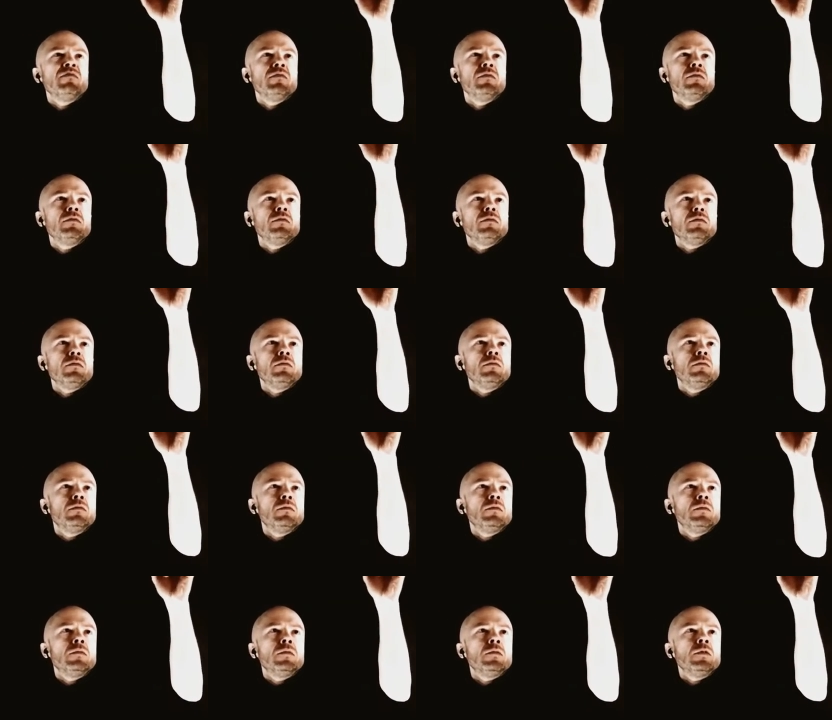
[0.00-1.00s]

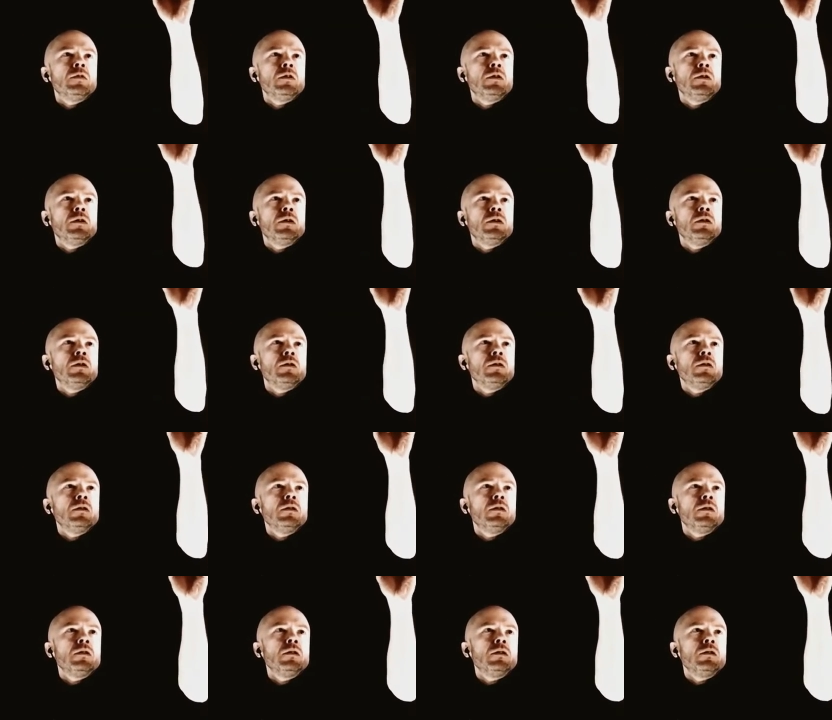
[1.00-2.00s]

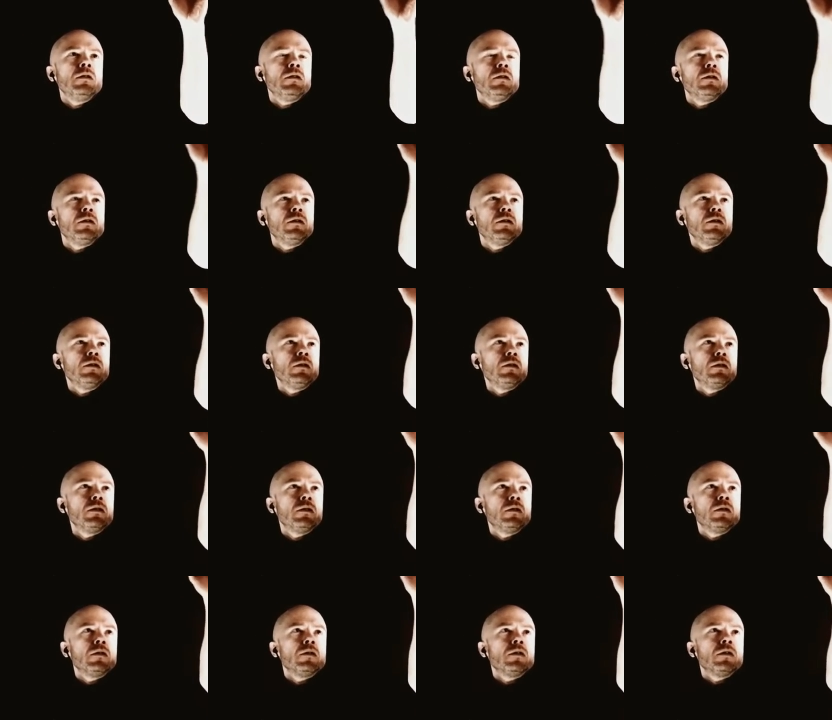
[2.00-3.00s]

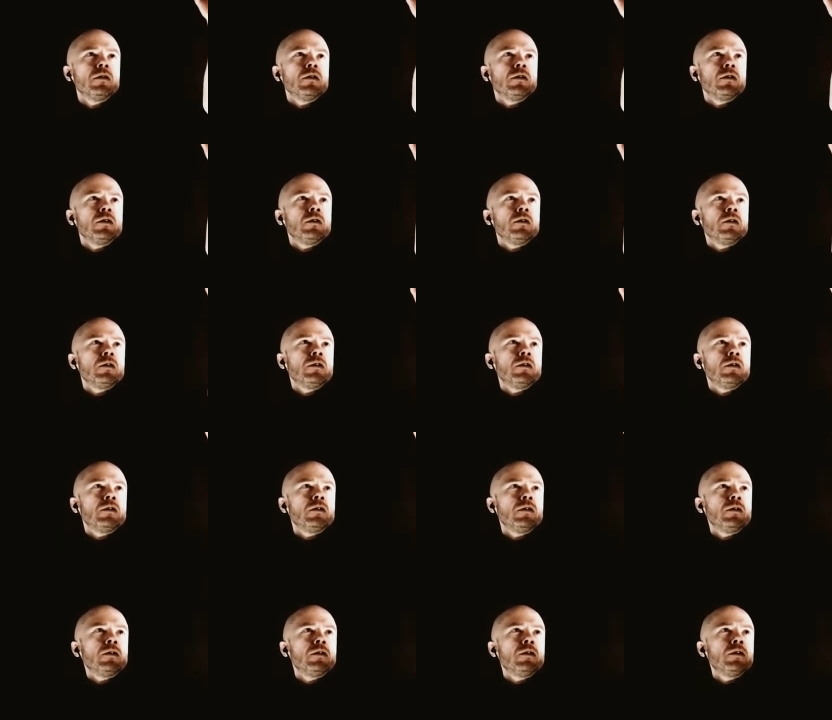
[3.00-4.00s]

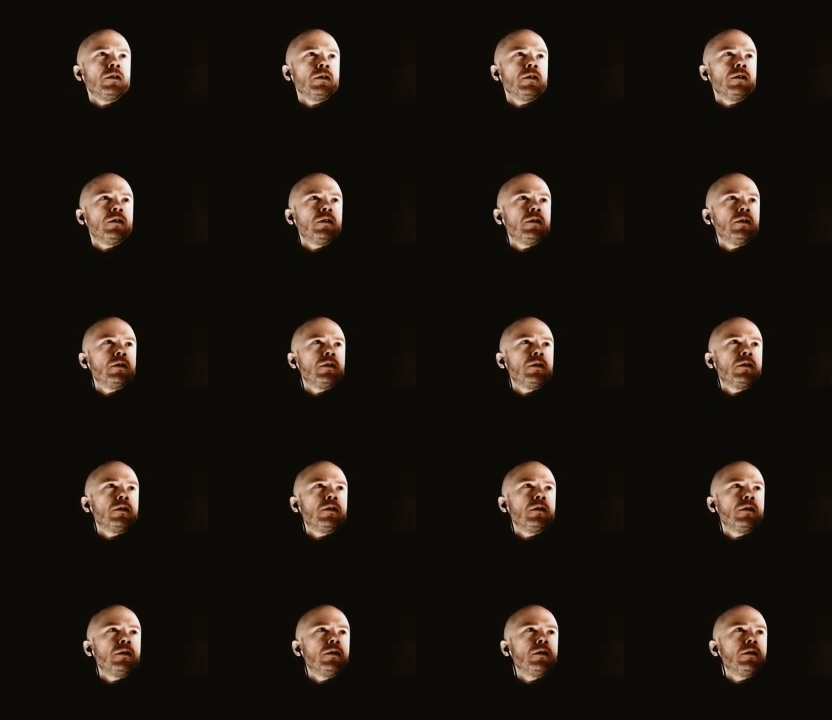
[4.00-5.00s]

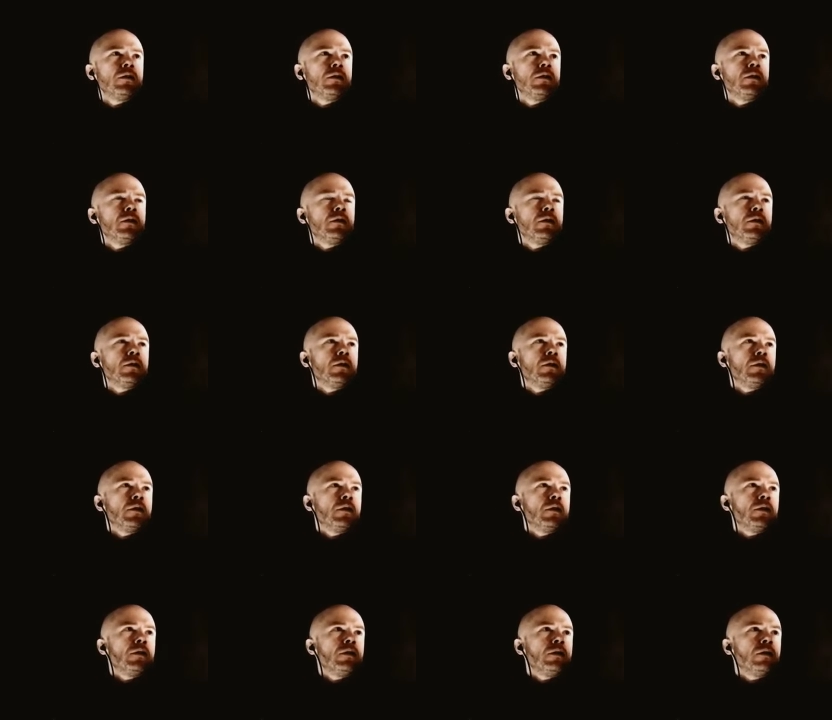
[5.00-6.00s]

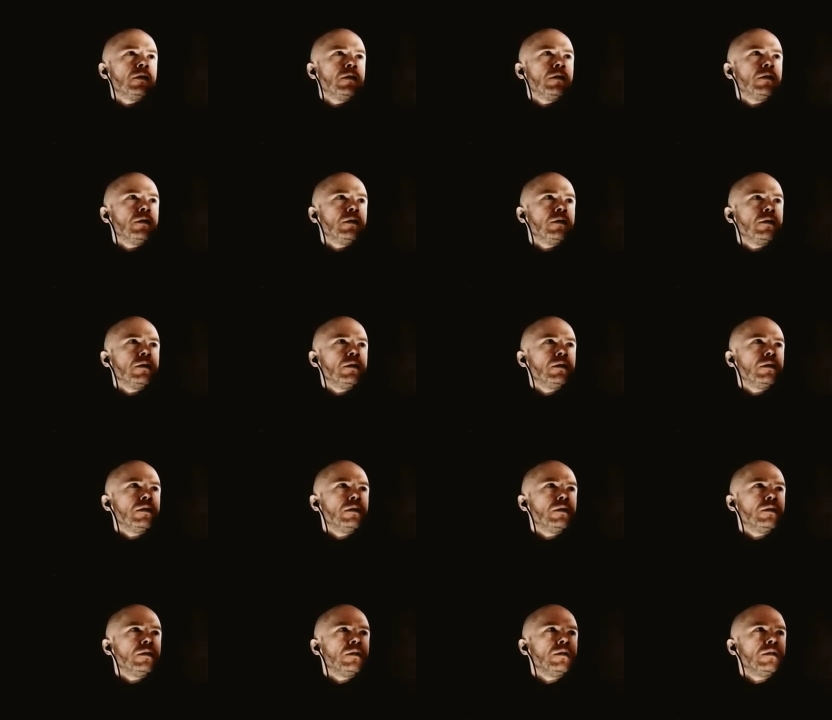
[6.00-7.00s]

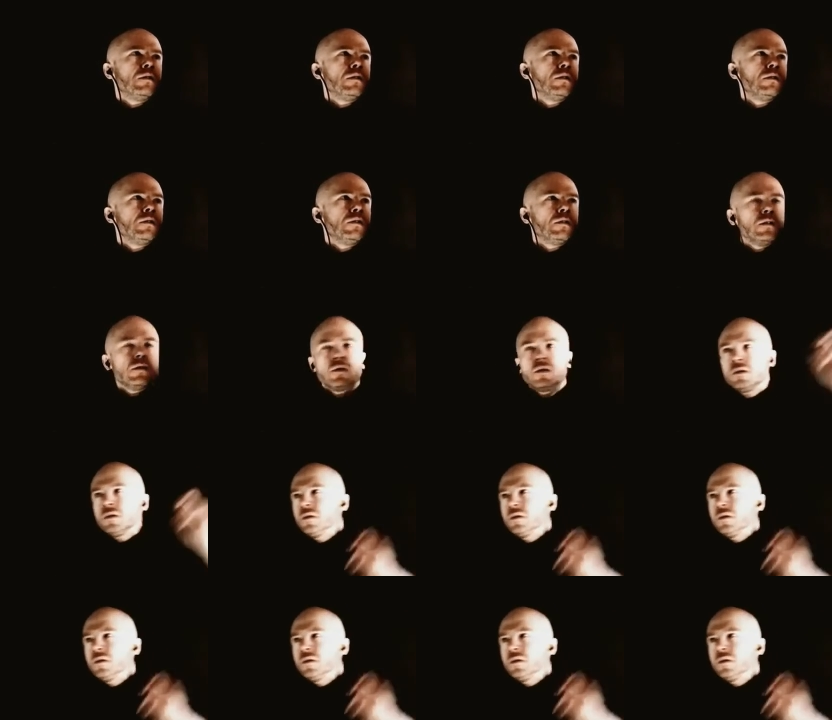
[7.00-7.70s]
Nobody speaks.